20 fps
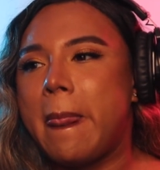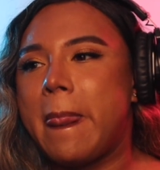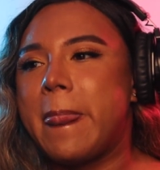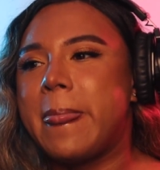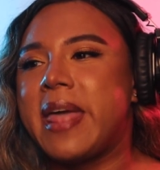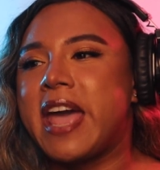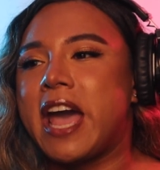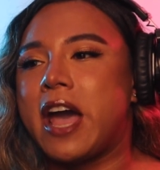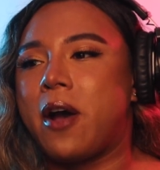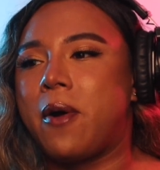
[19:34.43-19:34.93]

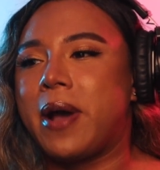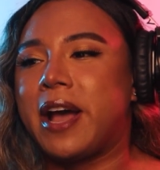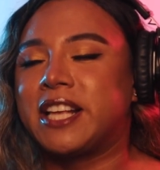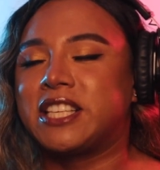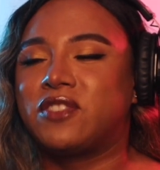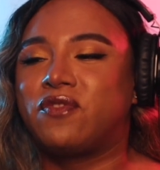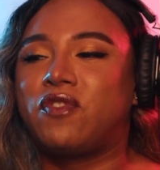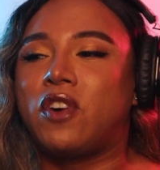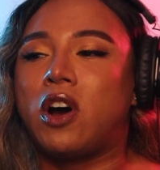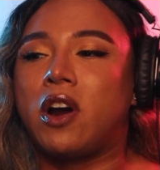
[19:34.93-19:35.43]
Now,
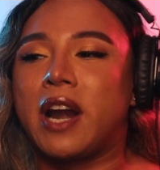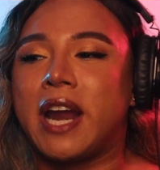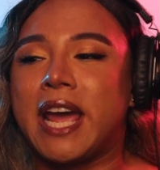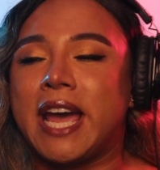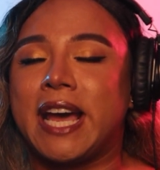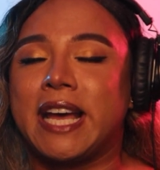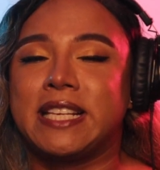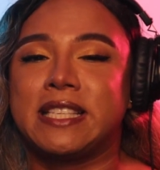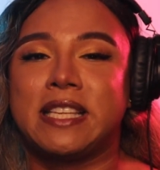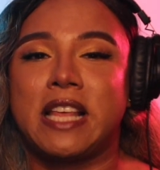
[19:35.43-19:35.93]
as far
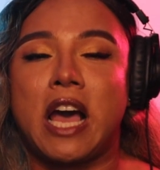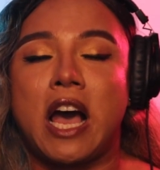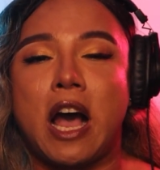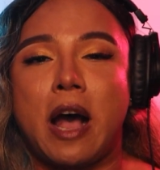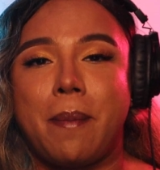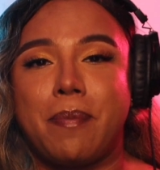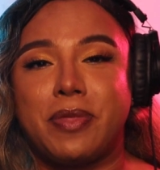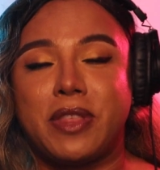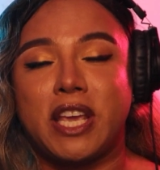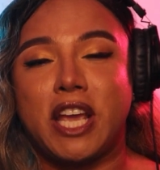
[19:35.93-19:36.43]
as
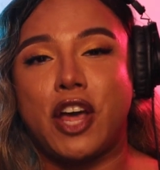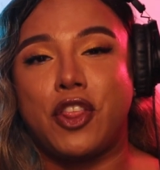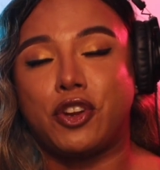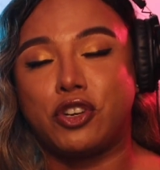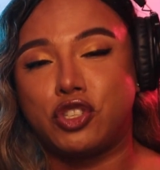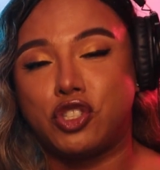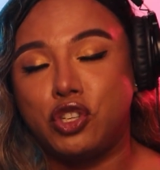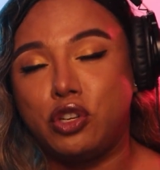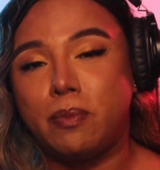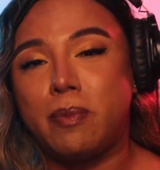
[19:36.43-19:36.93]
um, the
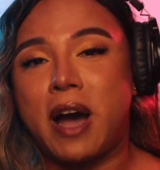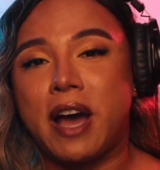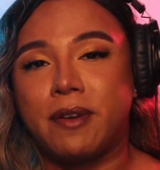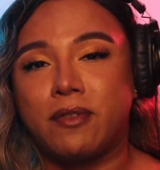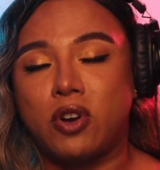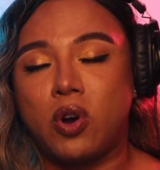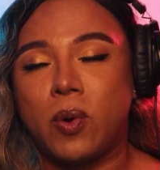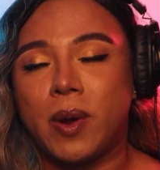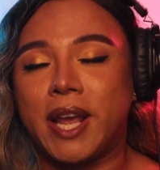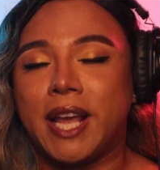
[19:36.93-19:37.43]
other two
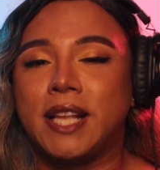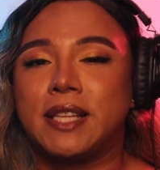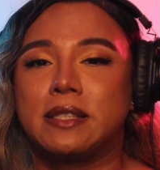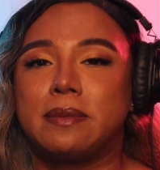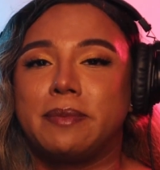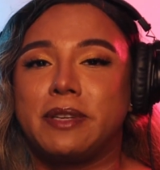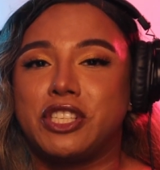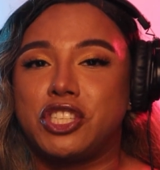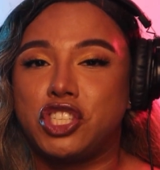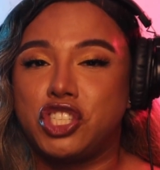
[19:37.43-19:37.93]
bottom
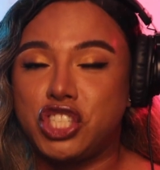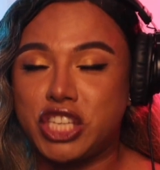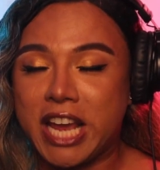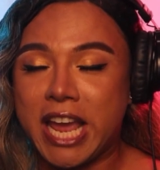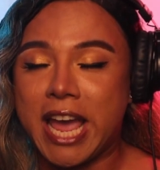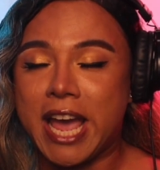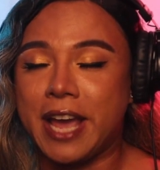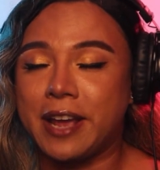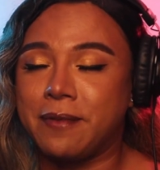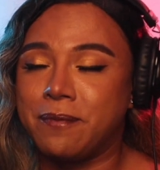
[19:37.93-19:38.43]
queens, Miss
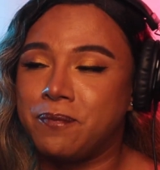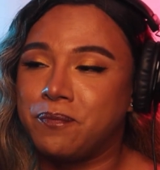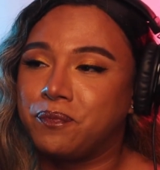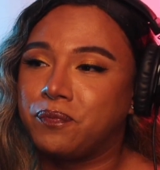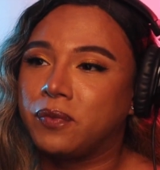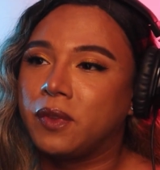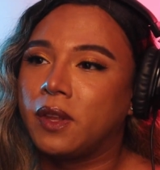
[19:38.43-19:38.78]
Jan.